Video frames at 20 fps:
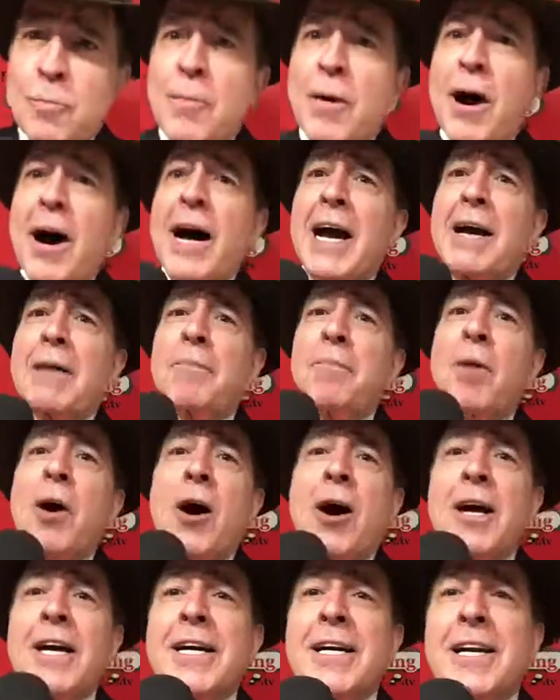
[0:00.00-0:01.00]
my
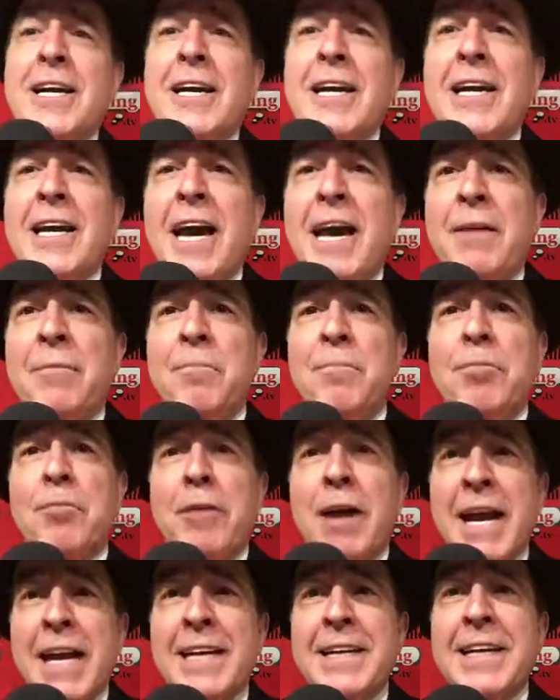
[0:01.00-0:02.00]
marketing and
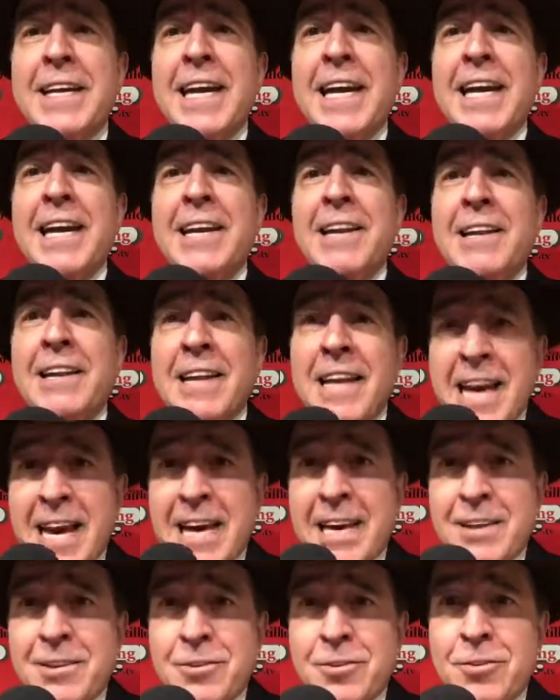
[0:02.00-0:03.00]
branding
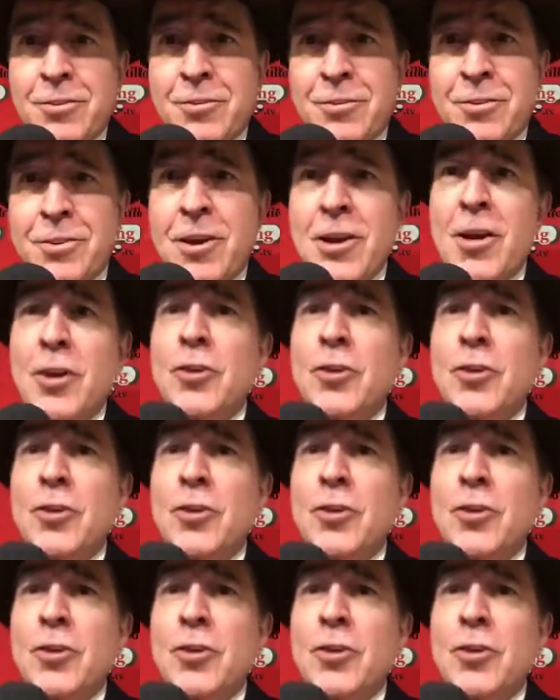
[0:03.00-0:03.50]
lens